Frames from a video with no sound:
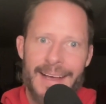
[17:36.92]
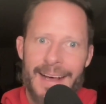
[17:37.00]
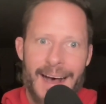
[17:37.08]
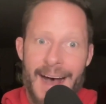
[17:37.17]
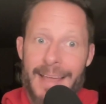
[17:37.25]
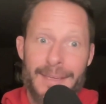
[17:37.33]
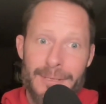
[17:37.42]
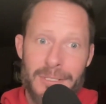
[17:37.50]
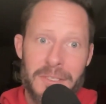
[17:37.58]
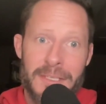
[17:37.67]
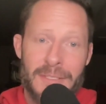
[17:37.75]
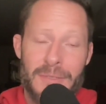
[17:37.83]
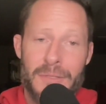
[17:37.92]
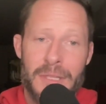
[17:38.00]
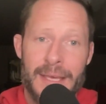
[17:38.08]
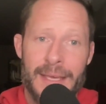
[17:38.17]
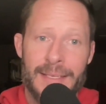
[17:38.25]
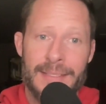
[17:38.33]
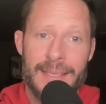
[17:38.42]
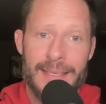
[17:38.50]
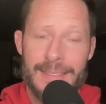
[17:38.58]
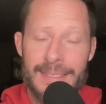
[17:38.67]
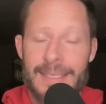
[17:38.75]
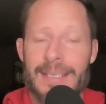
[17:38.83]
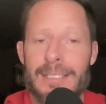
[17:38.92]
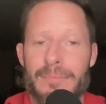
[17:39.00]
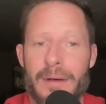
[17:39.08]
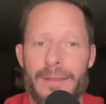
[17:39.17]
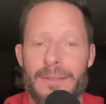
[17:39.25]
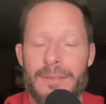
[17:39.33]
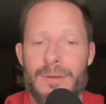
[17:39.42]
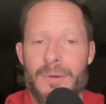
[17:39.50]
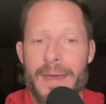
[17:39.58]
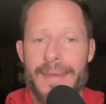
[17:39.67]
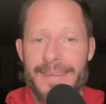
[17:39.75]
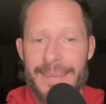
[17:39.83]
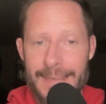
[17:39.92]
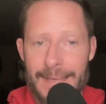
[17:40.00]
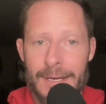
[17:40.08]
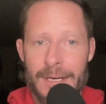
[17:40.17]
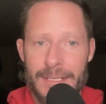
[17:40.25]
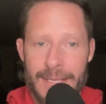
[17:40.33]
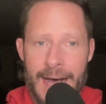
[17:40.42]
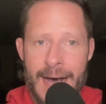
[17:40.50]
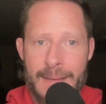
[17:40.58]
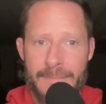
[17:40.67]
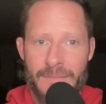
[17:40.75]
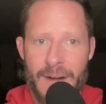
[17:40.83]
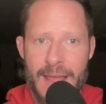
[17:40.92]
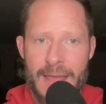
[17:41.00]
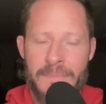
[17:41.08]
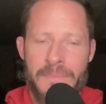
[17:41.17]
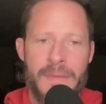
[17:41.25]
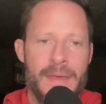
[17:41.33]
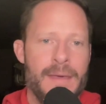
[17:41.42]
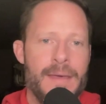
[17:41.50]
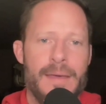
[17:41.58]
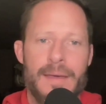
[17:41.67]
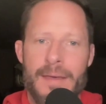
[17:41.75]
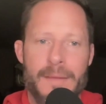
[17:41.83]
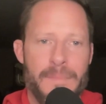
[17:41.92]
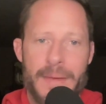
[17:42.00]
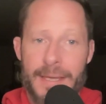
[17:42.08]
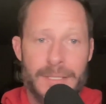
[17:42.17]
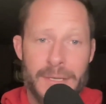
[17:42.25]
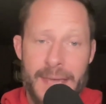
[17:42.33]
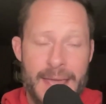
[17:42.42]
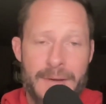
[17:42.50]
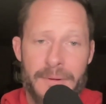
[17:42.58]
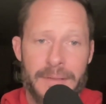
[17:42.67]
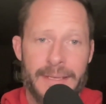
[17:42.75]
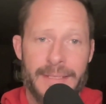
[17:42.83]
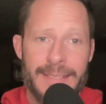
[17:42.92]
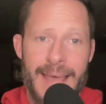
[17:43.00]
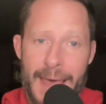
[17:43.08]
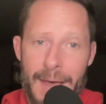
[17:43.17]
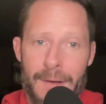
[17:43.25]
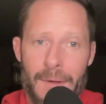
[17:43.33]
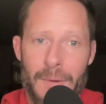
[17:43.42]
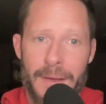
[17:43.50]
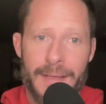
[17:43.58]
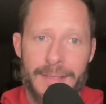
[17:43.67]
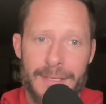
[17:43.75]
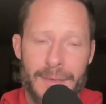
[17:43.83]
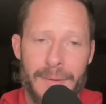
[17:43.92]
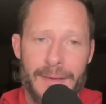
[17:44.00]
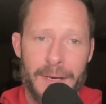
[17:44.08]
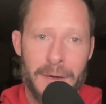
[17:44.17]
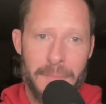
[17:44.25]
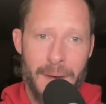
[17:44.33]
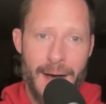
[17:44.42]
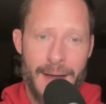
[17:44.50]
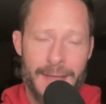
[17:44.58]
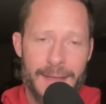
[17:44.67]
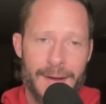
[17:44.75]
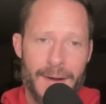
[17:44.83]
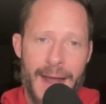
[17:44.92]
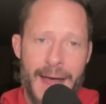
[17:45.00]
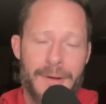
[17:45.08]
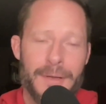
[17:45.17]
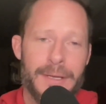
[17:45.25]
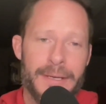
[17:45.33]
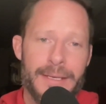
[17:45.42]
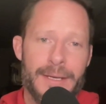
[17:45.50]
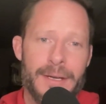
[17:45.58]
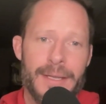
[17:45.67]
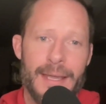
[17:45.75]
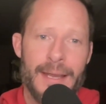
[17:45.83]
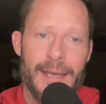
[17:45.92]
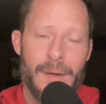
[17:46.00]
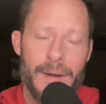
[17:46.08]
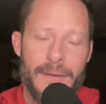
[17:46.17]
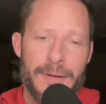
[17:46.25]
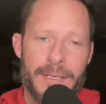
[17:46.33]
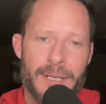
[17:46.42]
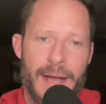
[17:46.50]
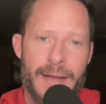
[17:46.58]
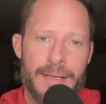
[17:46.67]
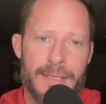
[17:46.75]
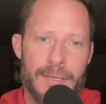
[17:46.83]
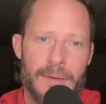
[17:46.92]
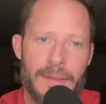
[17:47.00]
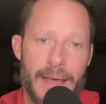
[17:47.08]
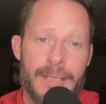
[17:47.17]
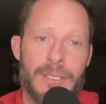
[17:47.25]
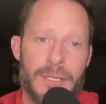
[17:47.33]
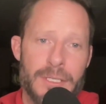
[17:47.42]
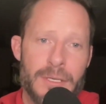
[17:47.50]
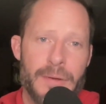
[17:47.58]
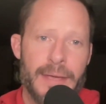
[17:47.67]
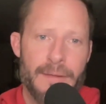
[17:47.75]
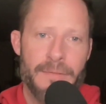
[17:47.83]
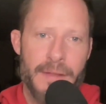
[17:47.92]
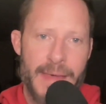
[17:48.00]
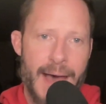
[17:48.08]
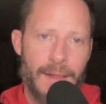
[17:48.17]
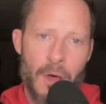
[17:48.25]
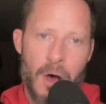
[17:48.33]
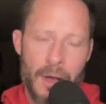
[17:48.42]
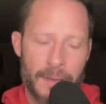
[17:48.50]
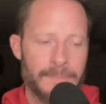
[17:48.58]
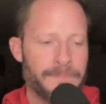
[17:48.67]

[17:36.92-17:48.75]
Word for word: I usually do things in six month to a year time frame because you can't really tell what it's doing to your body or how good you're getting at whatever you're trying to do unless you're doing it for that long.